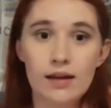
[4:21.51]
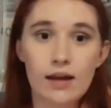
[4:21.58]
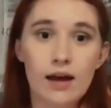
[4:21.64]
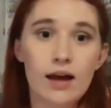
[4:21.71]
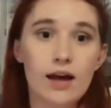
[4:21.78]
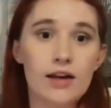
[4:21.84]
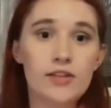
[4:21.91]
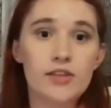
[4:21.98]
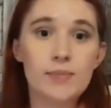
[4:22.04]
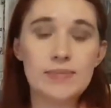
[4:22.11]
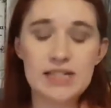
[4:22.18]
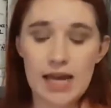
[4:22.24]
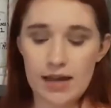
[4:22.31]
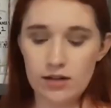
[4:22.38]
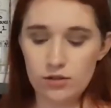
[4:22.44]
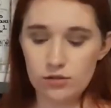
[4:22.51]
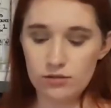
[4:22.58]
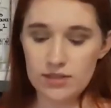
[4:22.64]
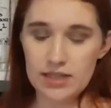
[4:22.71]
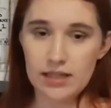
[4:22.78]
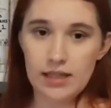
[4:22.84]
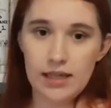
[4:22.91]
The
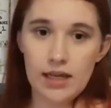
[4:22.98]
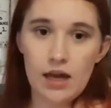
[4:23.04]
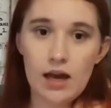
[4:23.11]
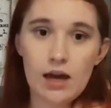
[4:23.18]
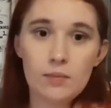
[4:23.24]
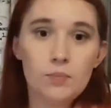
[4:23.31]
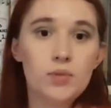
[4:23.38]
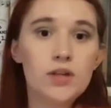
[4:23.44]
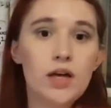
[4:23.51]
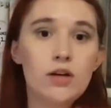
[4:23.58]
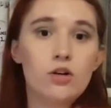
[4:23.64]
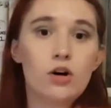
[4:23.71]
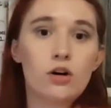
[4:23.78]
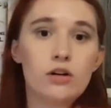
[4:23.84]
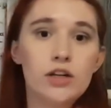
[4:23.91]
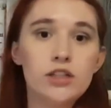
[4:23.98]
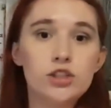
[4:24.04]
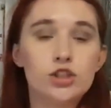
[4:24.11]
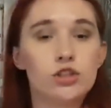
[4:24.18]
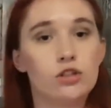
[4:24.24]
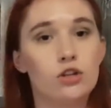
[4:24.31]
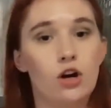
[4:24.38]
botanicals in here are blood
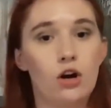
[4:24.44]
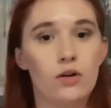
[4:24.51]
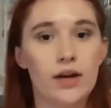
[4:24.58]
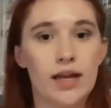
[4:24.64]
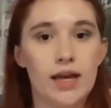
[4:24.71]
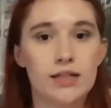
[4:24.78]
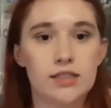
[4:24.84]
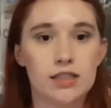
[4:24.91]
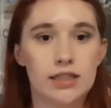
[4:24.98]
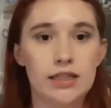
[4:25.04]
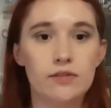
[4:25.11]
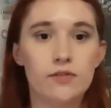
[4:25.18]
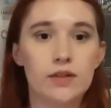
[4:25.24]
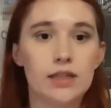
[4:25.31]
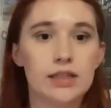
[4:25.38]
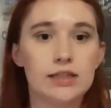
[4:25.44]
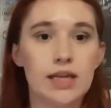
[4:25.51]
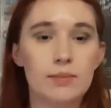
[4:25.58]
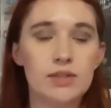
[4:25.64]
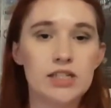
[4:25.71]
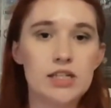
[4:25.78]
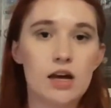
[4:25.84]
orange, coriander leaf,
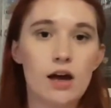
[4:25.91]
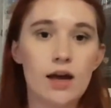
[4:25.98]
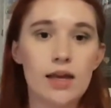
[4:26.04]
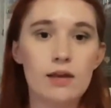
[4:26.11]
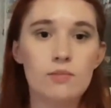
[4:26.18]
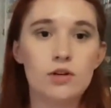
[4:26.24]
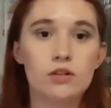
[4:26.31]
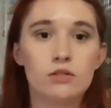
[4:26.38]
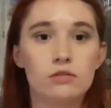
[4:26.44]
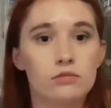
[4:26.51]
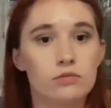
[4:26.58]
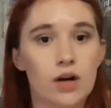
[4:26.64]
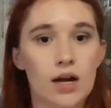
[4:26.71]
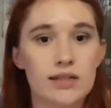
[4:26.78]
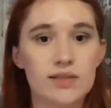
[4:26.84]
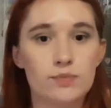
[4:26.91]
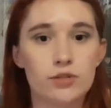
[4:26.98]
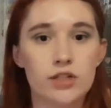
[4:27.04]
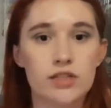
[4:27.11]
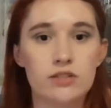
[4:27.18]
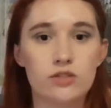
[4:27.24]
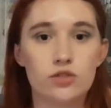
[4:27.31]
lemon thyme,
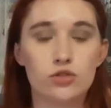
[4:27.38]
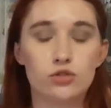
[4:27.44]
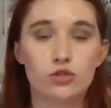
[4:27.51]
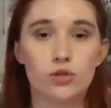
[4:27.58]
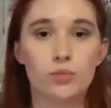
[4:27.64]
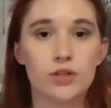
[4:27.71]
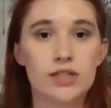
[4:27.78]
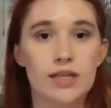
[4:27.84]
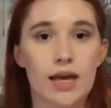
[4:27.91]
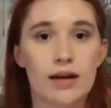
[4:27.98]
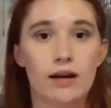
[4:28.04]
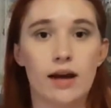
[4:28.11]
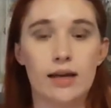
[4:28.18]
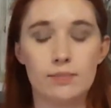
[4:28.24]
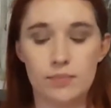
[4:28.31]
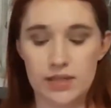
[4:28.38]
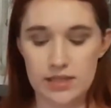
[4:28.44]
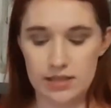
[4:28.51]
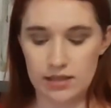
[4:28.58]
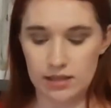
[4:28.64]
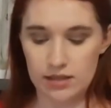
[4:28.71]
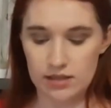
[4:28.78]
raspberries, strawberries, and
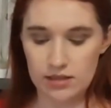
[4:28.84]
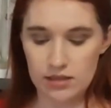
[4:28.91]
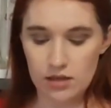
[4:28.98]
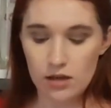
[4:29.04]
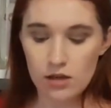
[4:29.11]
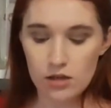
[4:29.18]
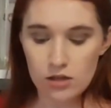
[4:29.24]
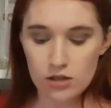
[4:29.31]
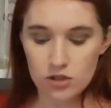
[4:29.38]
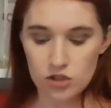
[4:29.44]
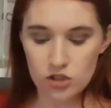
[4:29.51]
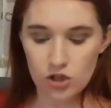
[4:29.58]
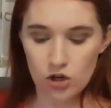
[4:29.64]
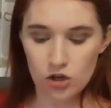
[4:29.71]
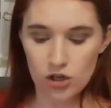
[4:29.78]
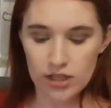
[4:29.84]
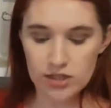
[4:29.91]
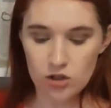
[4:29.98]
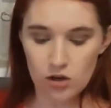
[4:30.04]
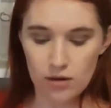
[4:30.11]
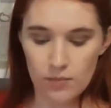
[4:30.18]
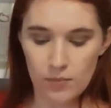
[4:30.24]
hibiscus. So it's
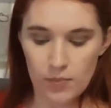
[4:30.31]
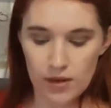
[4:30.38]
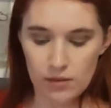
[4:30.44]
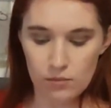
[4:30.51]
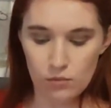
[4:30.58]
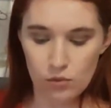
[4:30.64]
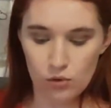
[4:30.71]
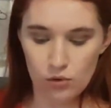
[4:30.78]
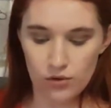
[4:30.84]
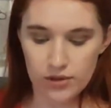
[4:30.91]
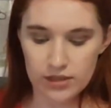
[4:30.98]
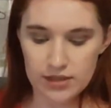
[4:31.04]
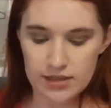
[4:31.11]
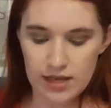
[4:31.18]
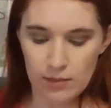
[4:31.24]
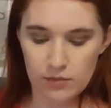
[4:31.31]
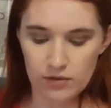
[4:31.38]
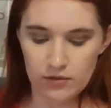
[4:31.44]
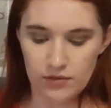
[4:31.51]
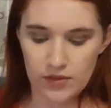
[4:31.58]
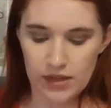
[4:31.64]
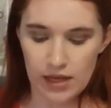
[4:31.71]
got a bit more than some
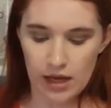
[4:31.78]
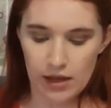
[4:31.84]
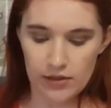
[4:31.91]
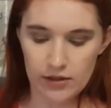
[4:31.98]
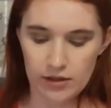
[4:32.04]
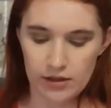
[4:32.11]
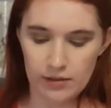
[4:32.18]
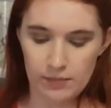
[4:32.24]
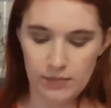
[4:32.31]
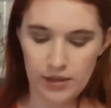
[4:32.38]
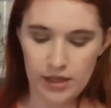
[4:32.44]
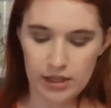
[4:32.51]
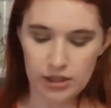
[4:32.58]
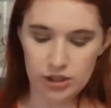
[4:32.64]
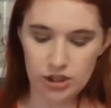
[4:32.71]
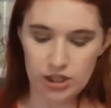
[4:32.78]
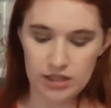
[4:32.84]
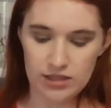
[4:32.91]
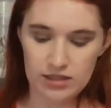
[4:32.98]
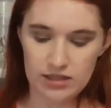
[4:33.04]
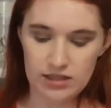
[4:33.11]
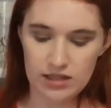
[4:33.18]
of the other pink
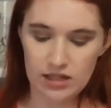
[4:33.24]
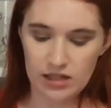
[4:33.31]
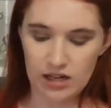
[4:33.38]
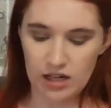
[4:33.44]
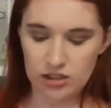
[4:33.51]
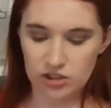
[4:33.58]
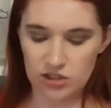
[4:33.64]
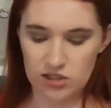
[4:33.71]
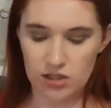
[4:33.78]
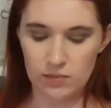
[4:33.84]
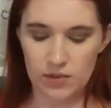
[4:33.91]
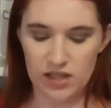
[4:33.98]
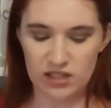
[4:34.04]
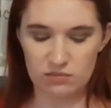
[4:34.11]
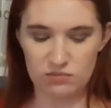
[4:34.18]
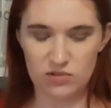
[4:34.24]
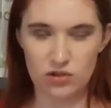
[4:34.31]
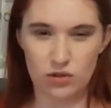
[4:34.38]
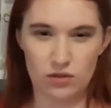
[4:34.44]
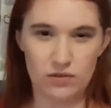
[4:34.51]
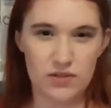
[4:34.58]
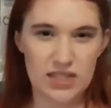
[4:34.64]
gins that are just a bit
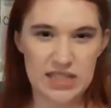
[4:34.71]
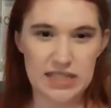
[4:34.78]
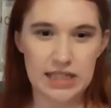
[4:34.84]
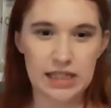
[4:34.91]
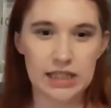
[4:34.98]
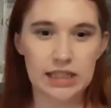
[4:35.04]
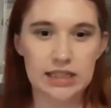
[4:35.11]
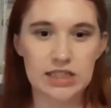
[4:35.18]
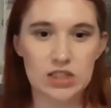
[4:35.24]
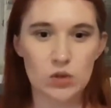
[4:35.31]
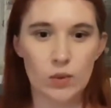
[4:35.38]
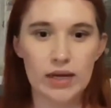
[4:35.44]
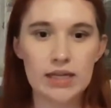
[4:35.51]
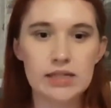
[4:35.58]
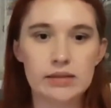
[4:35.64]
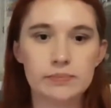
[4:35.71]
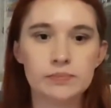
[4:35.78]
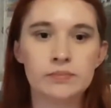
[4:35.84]
sort of sickly sweet.